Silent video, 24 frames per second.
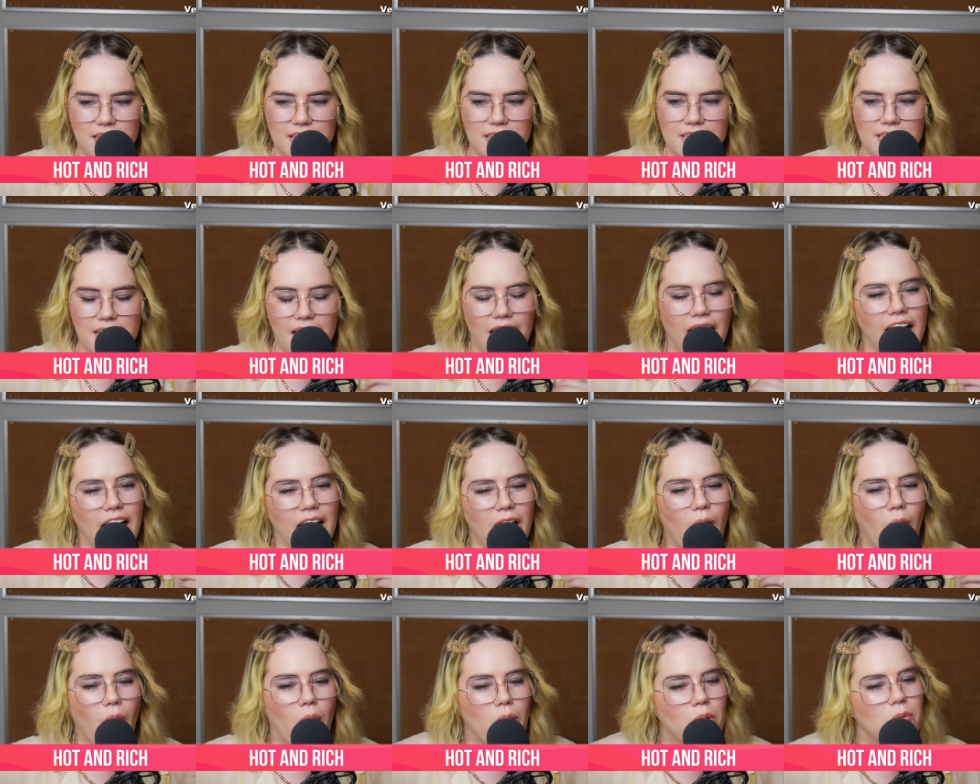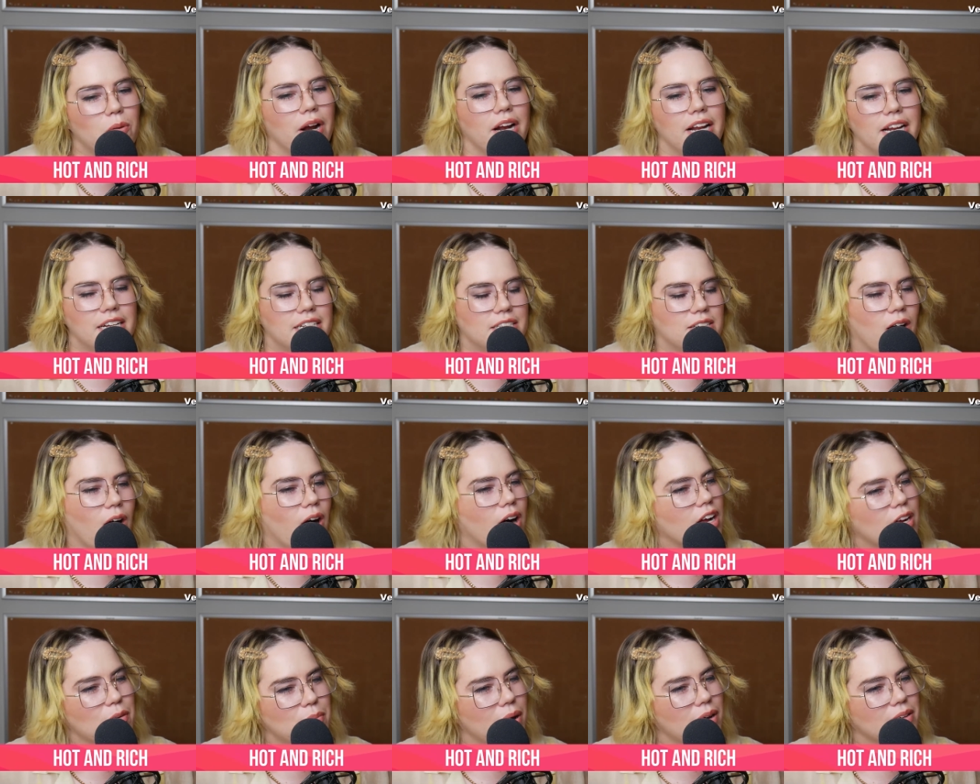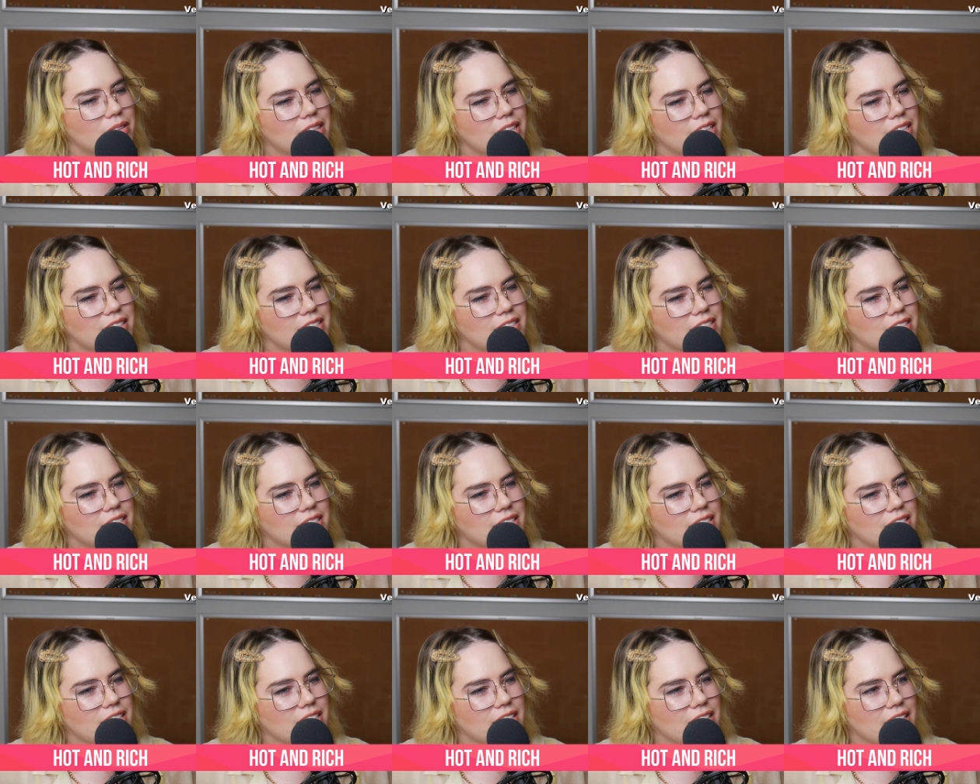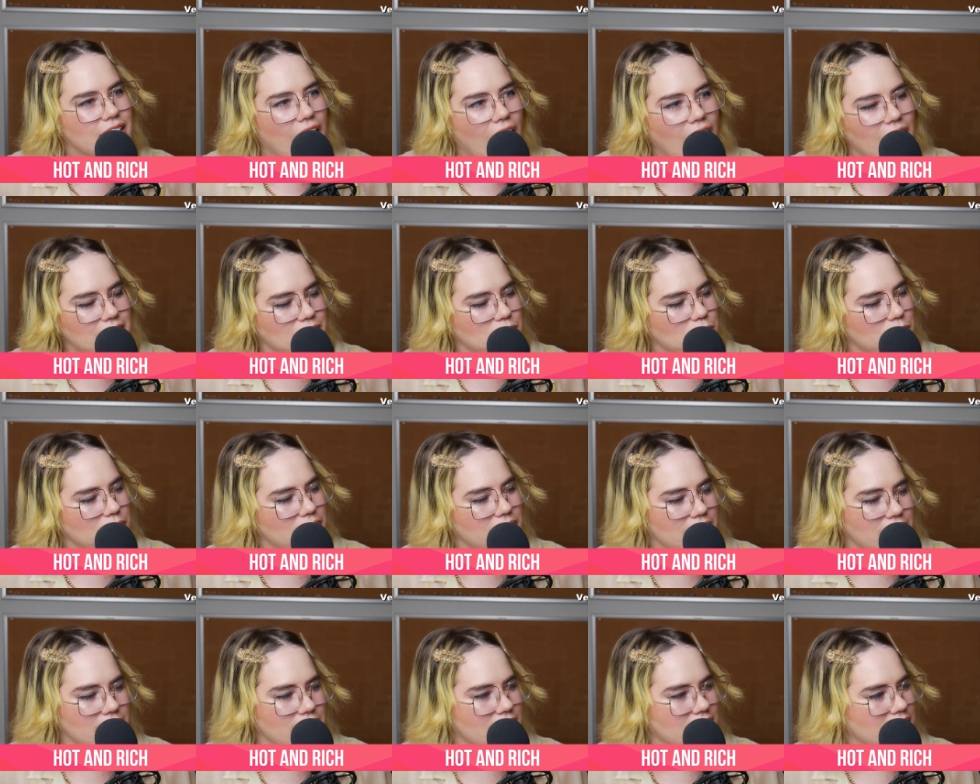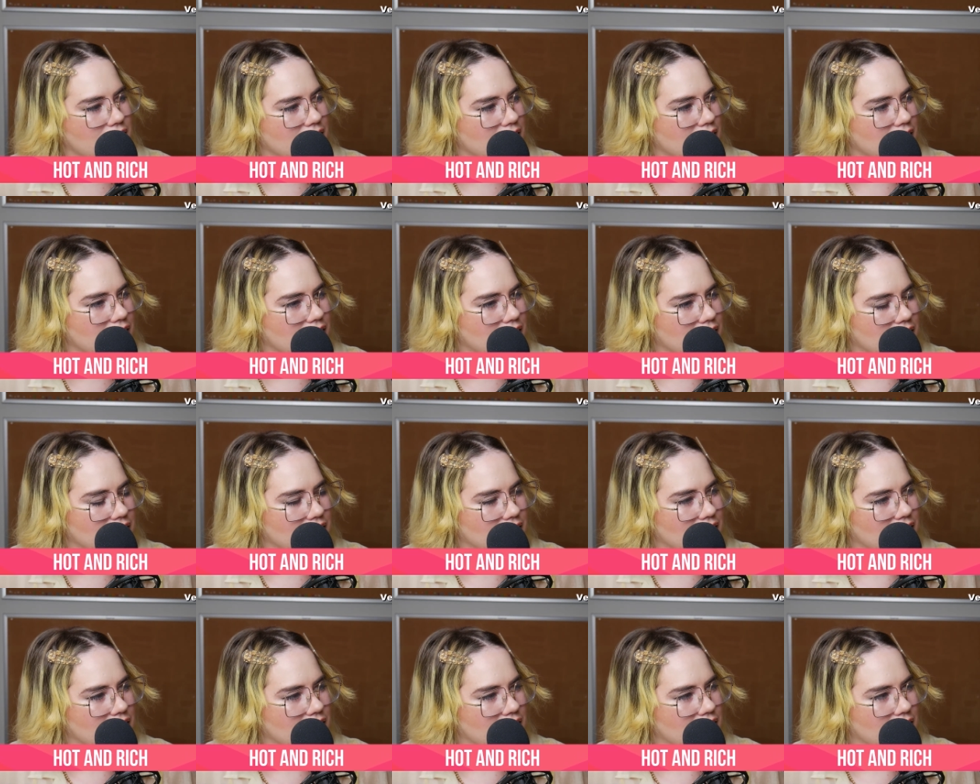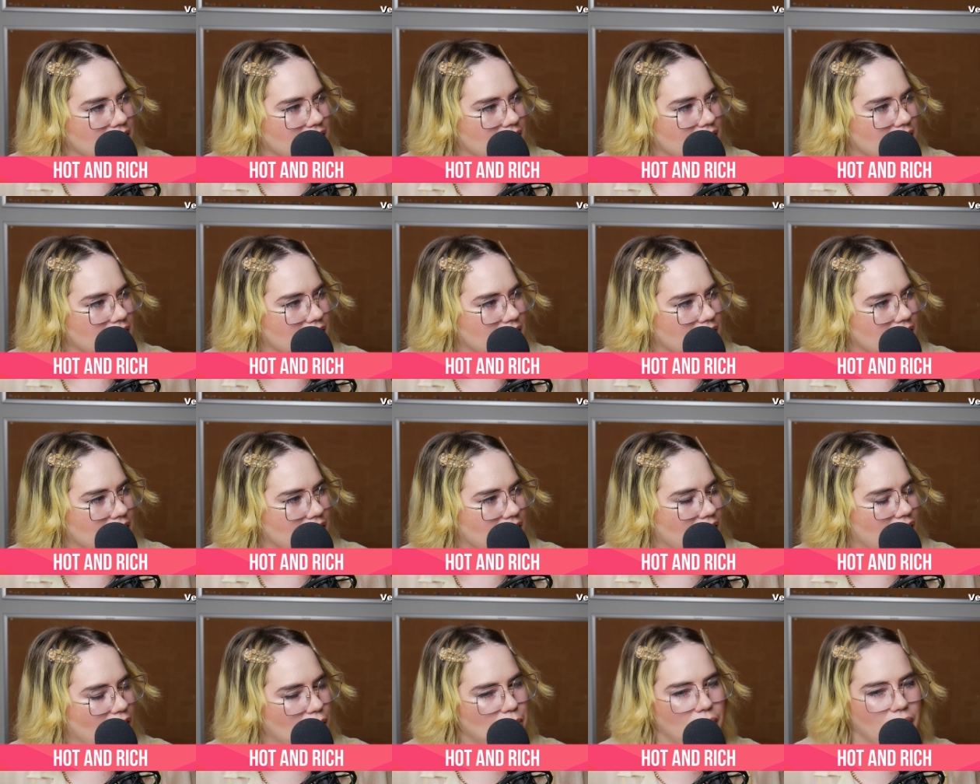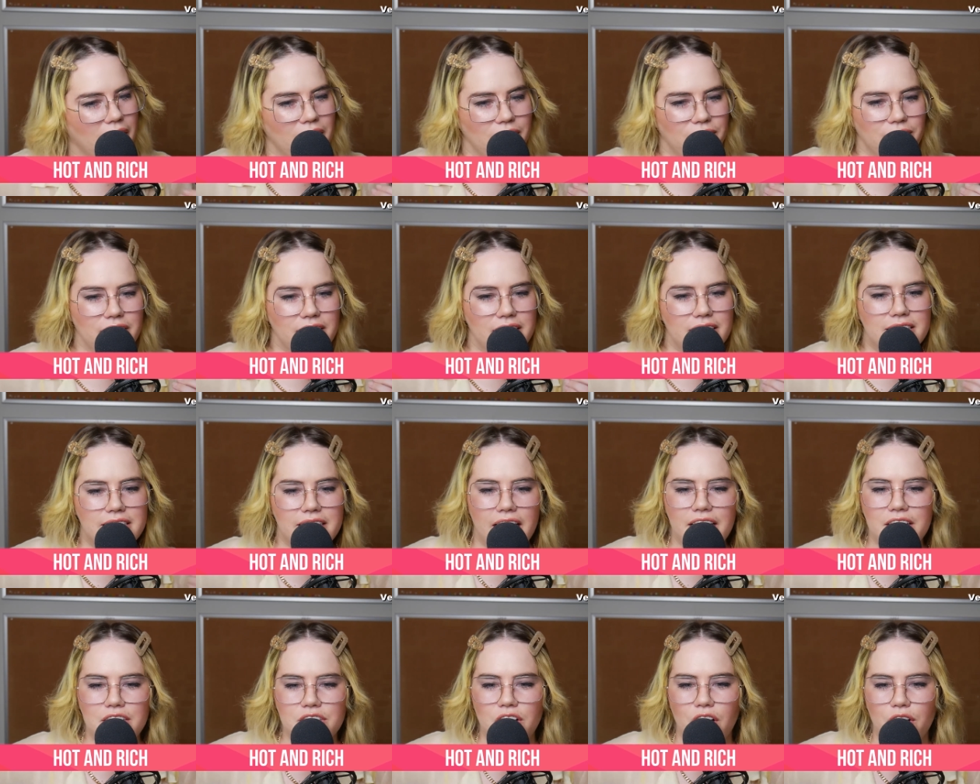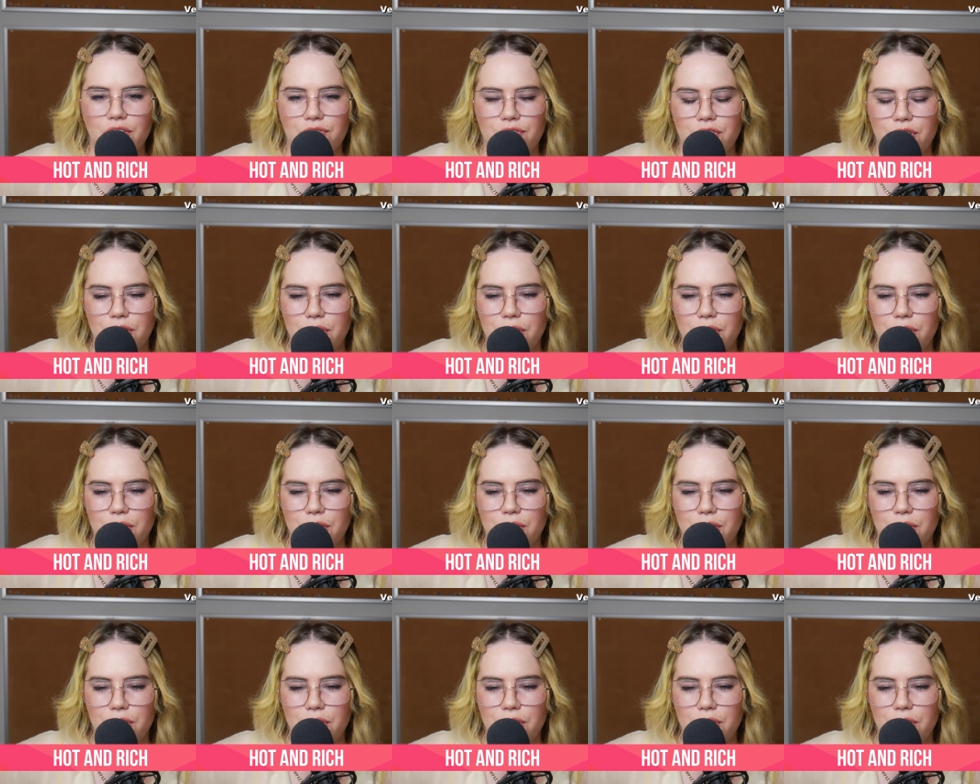Did I already talk about this last week? Am I having I think it was, deja I think it was vu?